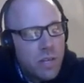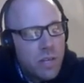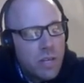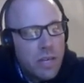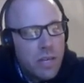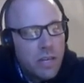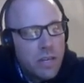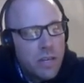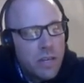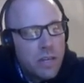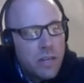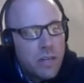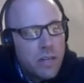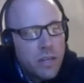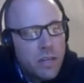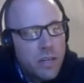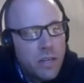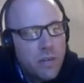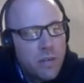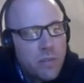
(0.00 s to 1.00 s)
And
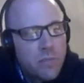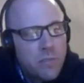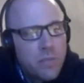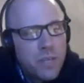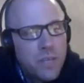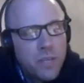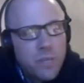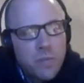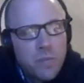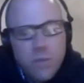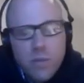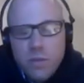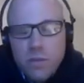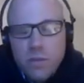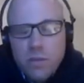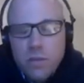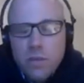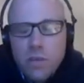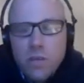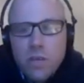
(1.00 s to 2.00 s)
especially when
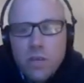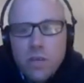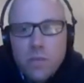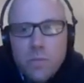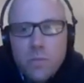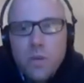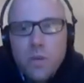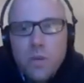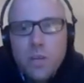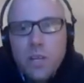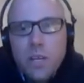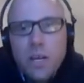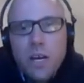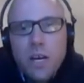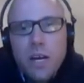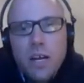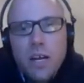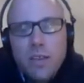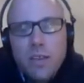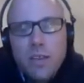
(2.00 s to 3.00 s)
you're putting the
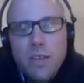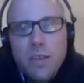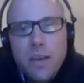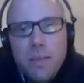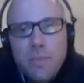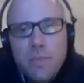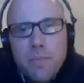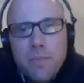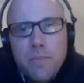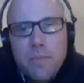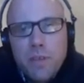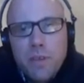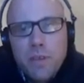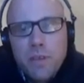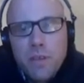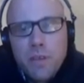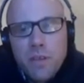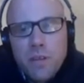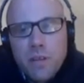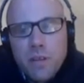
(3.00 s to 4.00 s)
concepts
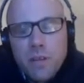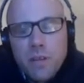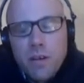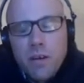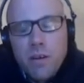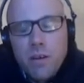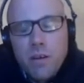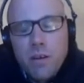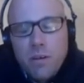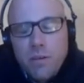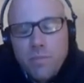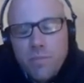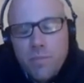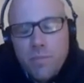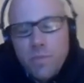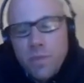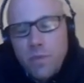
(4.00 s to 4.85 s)
or